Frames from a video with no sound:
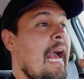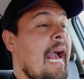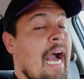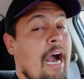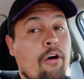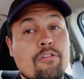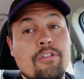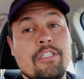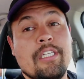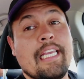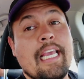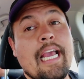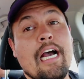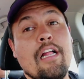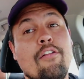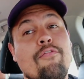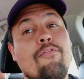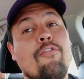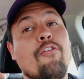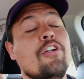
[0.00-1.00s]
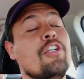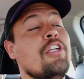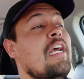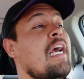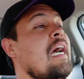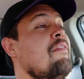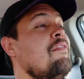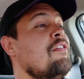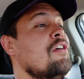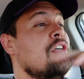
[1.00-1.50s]
out to California,
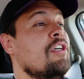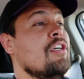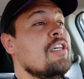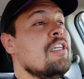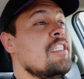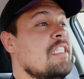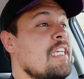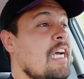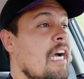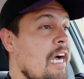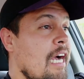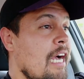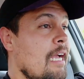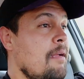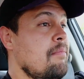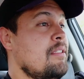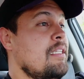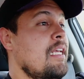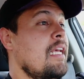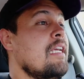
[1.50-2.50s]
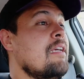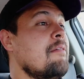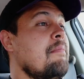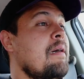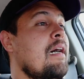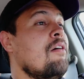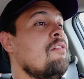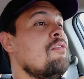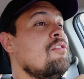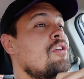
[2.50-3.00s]
have a good time, take them
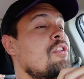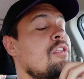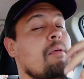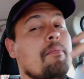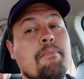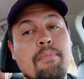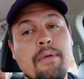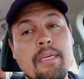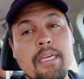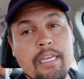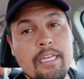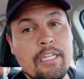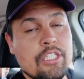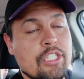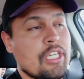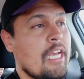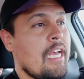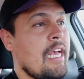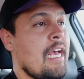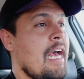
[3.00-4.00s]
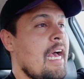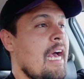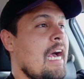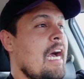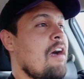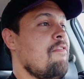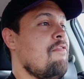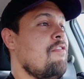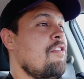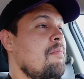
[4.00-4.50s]
out to the beach,
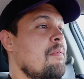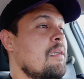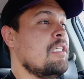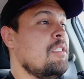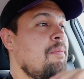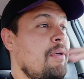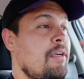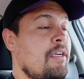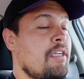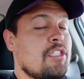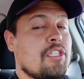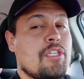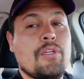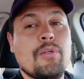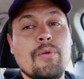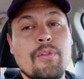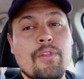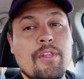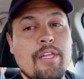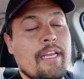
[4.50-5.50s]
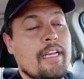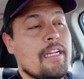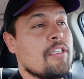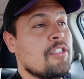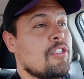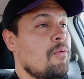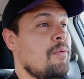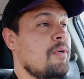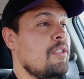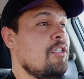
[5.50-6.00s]
have them experience new
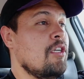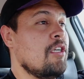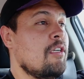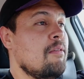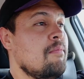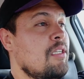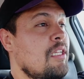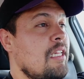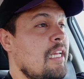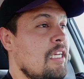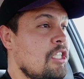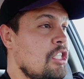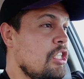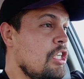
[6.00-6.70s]
things. So we took them to that